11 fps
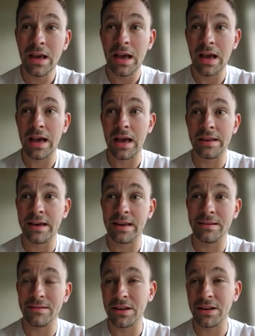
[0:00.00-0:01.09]
And
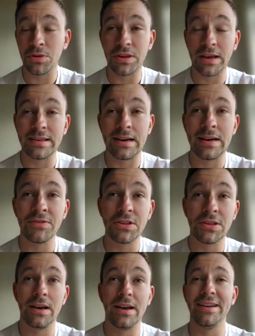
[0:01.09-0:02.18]
then, St Ives.
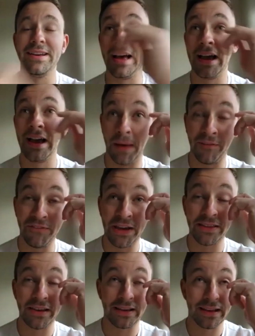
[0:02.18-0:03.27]
I think
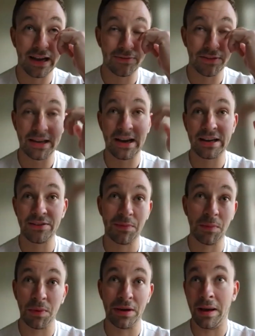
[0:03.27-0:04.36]
St Ives is kind of
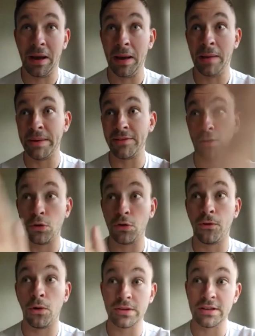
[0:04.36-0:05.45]
a bit of a look
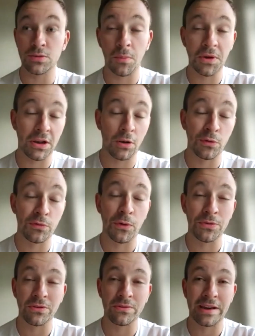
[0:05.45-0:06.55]
forward into what we're going to look
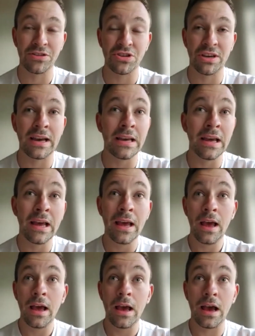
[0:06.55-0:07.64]
forward to next year.
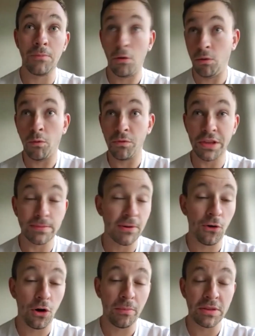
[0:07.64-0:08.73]
other than the
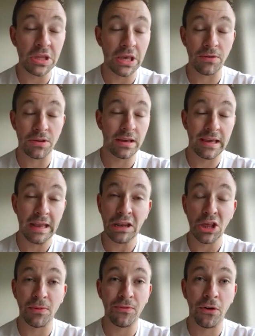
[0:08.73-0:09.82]
performance, it was a
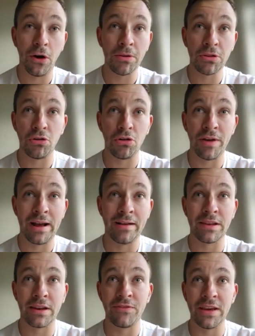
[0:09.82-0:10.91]
hideous performance all around.
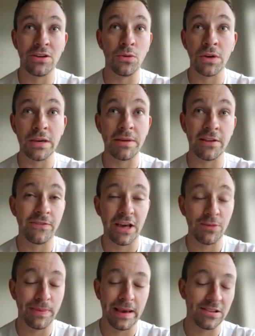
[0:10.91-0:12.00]
And I think Youngie be the
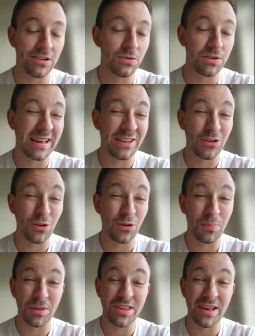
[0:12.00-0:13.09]
first person to hold his hand up
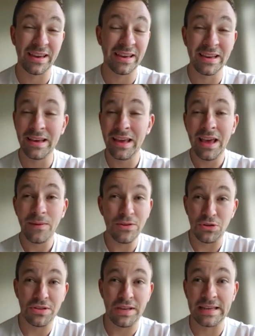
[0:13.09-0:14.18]
and say it. We
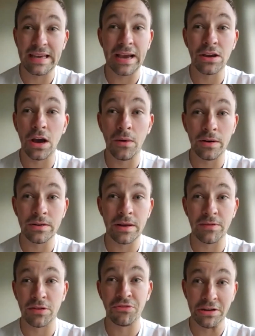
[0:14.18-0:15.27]
just didn't get going. It
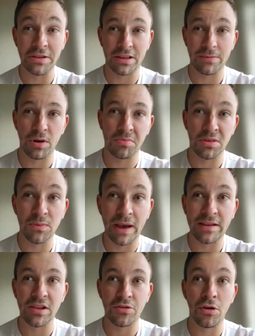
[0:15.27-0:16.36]
was a real disappointment to
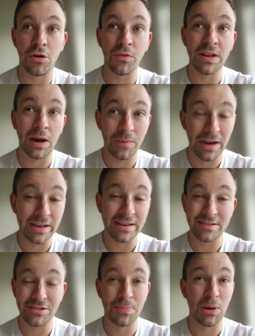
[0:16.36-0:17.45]
exit the trophy that way,
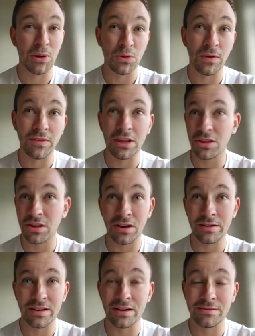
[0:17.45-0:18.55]
to be honest with you. So,
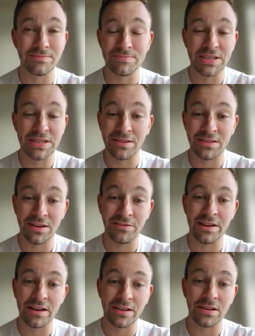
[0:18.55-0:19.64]
but that's it really.